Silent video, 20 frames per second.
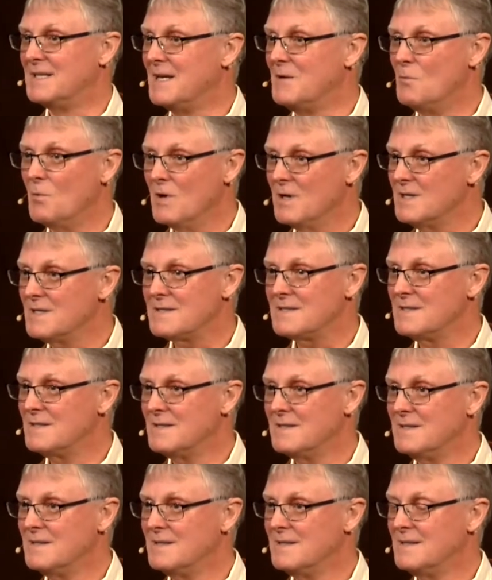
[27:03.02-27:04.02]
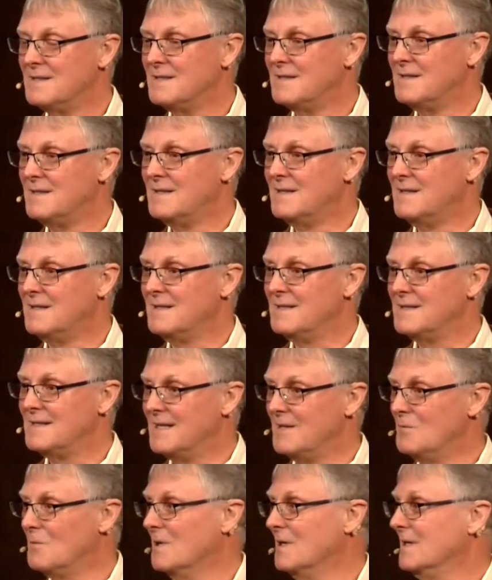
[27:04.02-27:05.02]
they weren't.
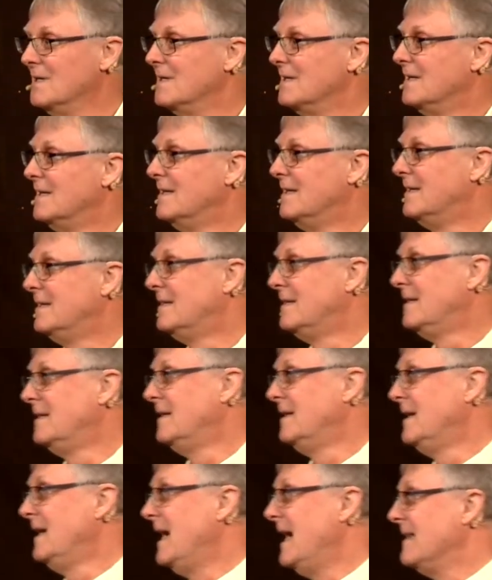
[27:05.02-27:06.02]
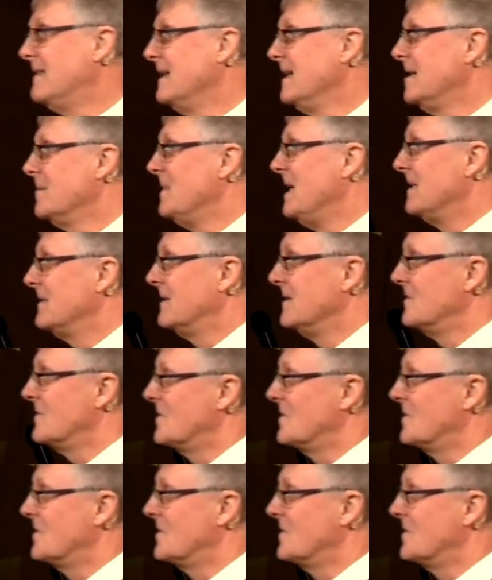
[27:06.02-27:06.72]
They weren't. I think about this